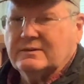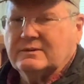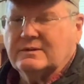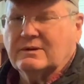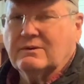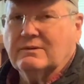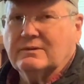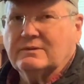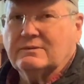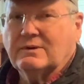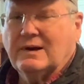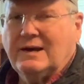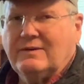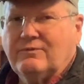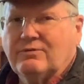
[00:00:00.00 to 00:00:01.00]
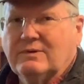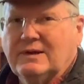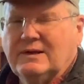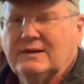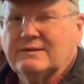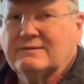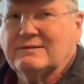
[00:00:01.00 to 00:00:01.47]
the
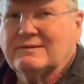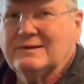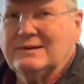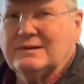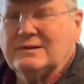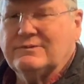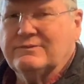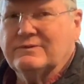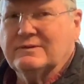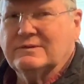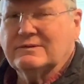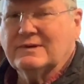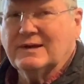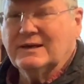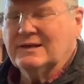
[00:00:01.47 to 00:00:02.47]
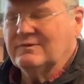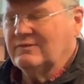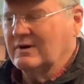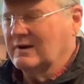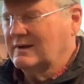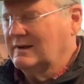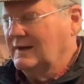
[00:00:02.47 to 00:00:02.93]
drivetrain itself is kind of
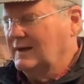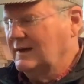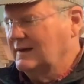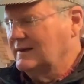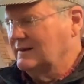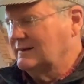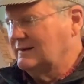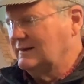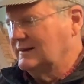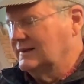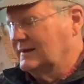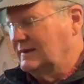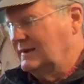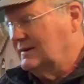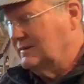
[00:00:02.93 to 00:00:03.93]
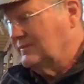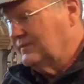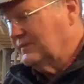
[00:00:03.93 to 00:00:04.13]
archaic and clunky.